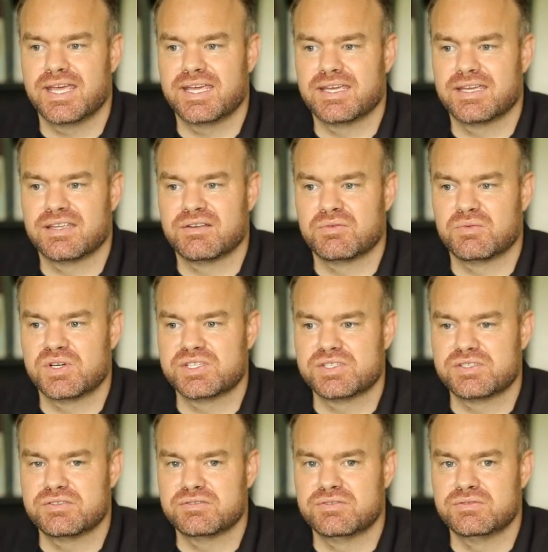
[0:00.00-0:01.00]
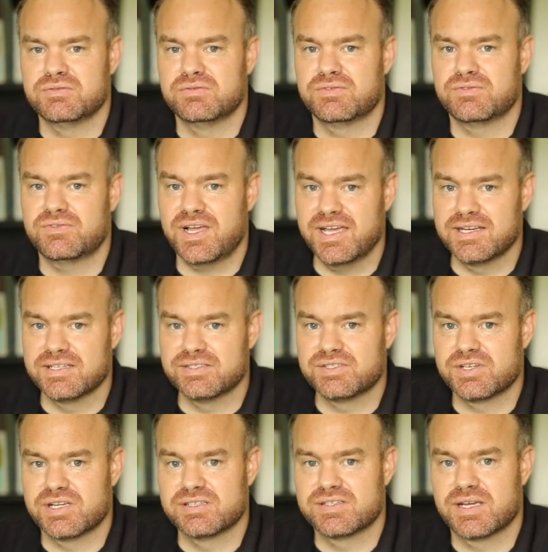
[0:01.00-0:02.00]
And what you find in
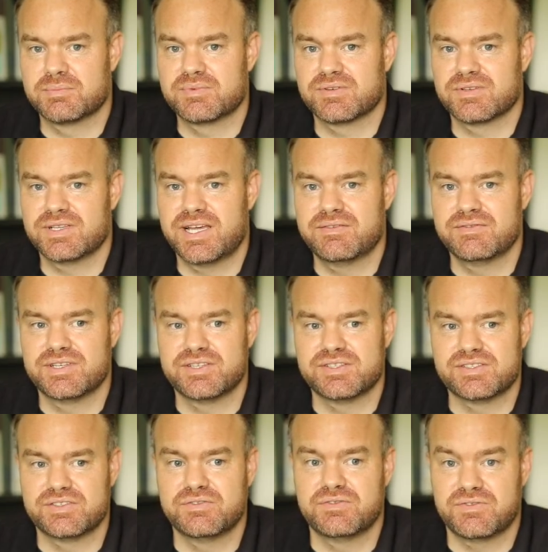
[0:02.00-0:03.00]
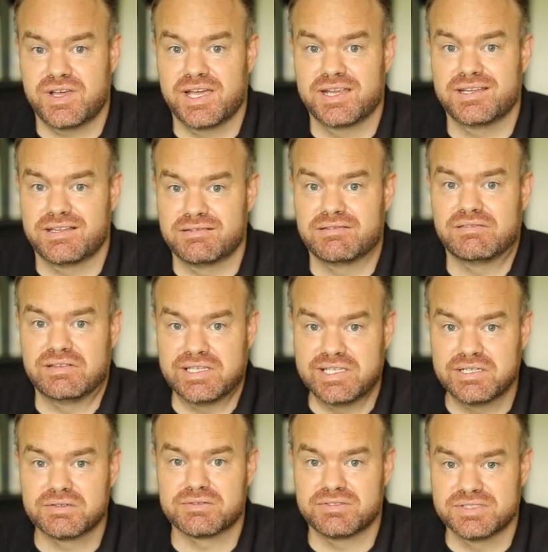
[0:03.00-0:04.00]
John chapter 11 is you find a
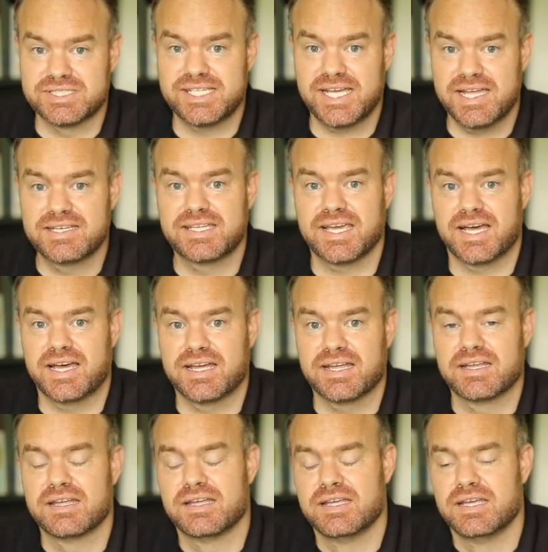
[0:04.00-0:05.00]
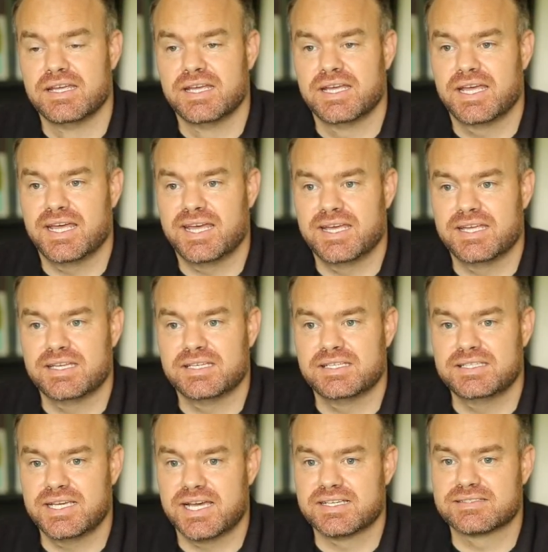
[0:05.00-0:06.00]
literal dead guy.
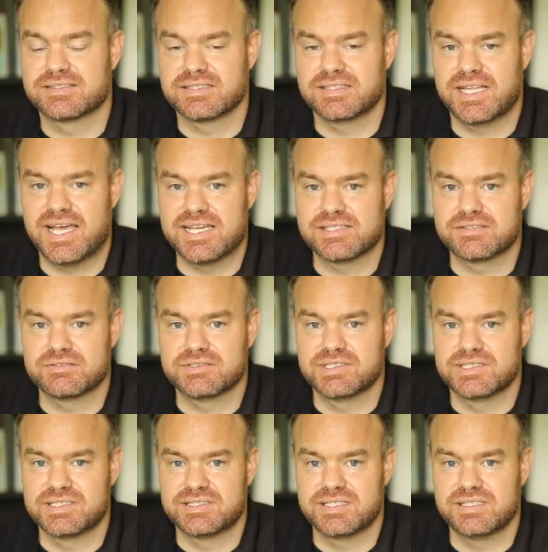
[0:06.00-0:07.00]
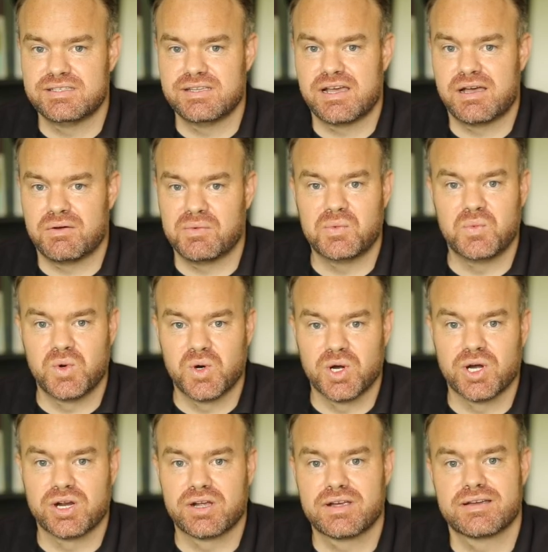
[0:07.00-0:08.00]
And yes, Lazarus did not
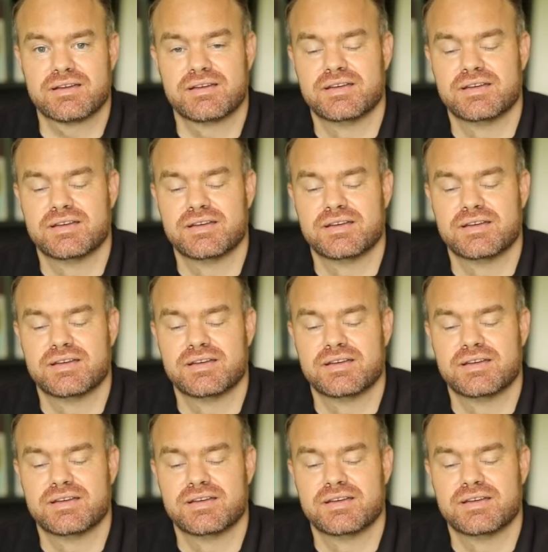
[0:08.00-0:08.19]
work